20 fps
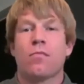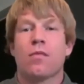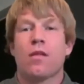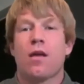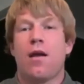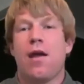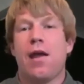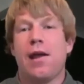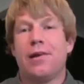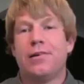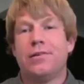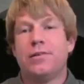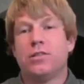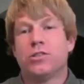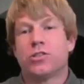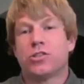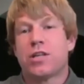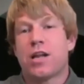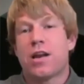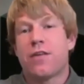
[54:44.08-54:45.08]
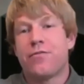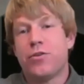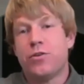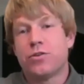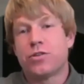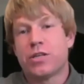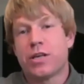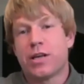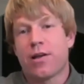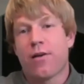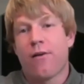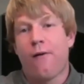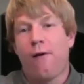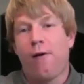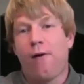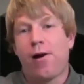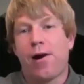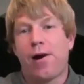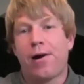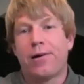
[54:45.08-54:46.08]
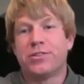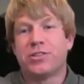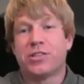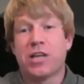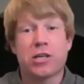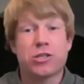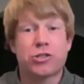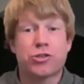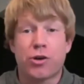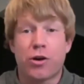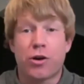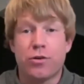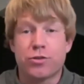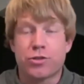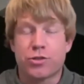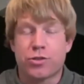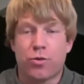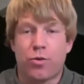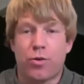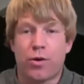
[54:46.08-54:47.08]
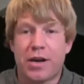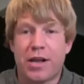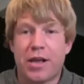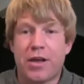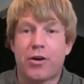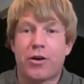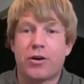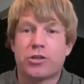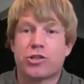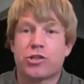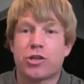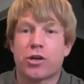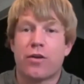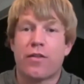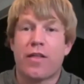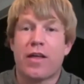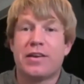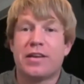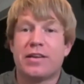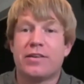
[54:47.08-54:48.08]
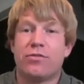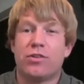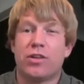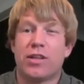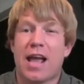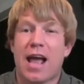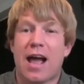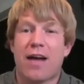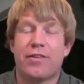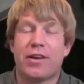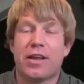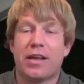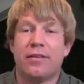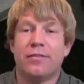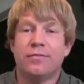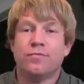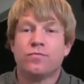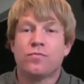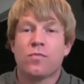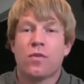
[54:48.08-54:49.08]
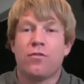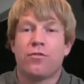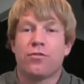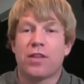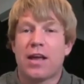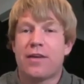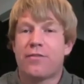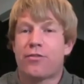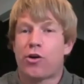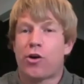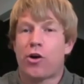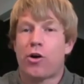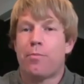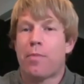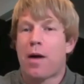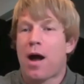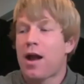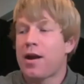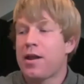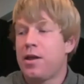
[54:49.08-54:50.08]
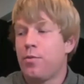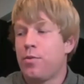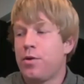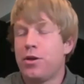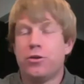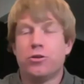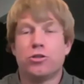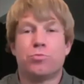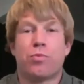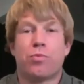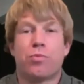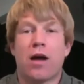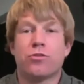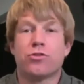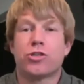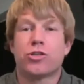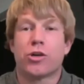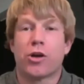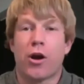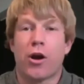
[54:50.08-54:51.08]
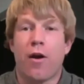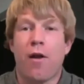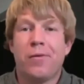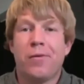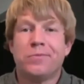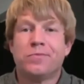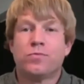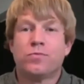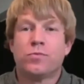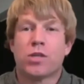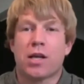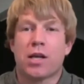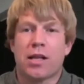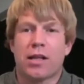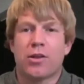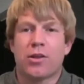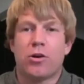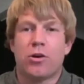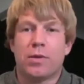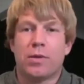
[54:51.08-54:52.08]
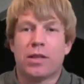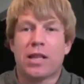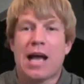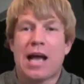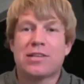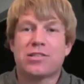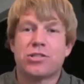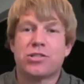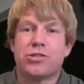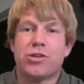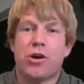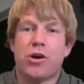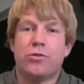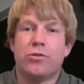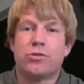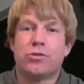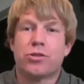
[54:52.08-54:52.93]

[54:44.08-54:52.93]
And instead of using dextrose or an inert sugar that didn't really have any flavor or body, we used brown sugar. It's got that little molasses note.